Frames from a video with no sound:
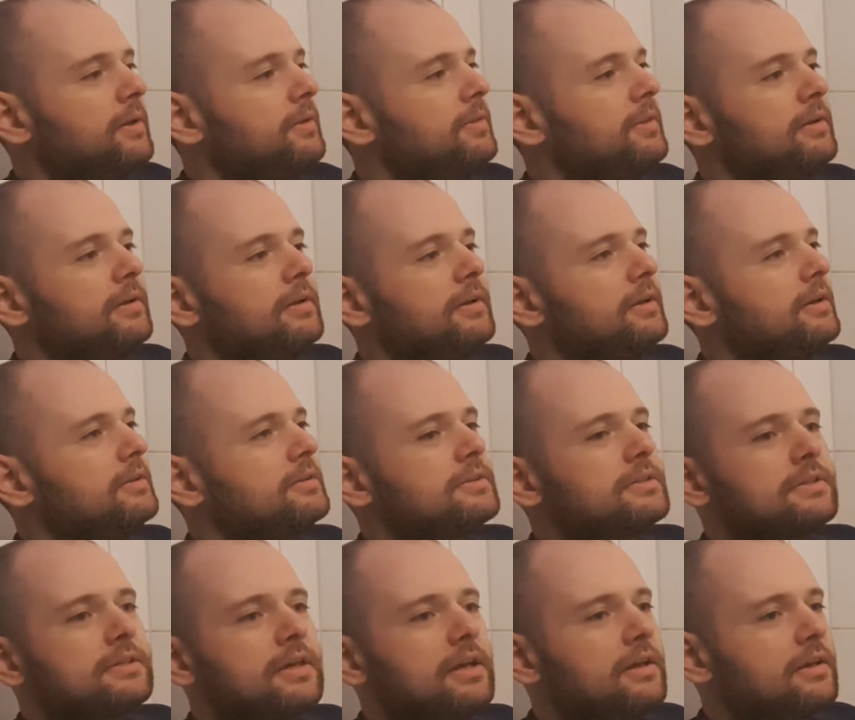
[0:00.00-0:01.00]

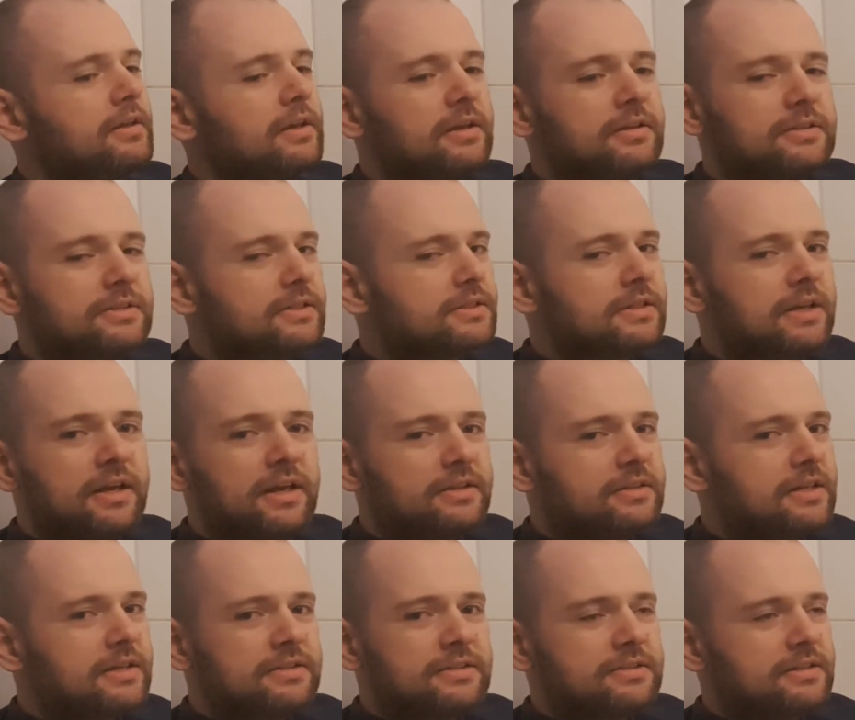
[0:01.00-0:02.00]

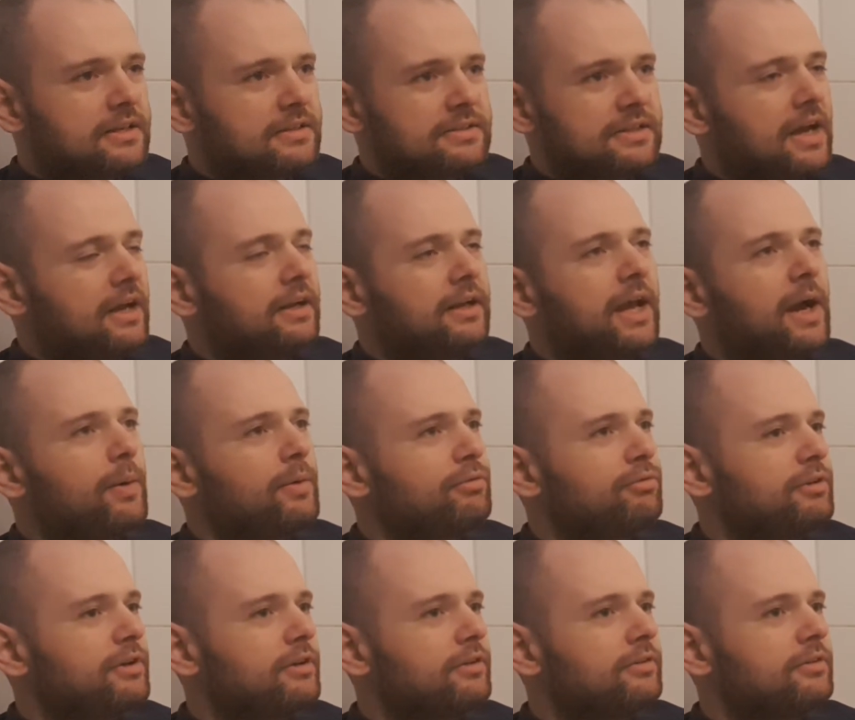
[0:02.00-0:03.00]
it's exactly how it
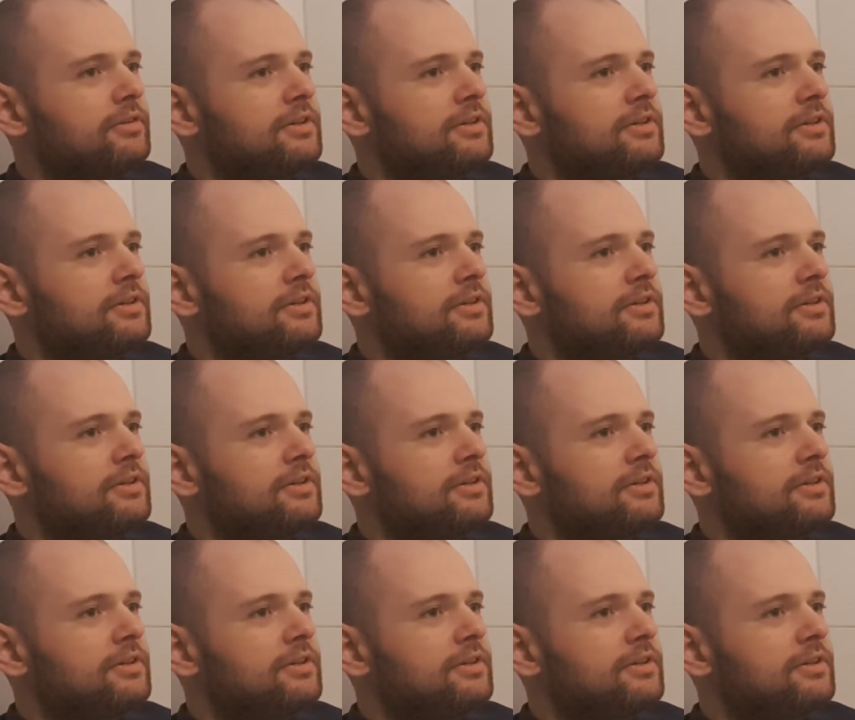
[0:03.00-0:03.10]
feels.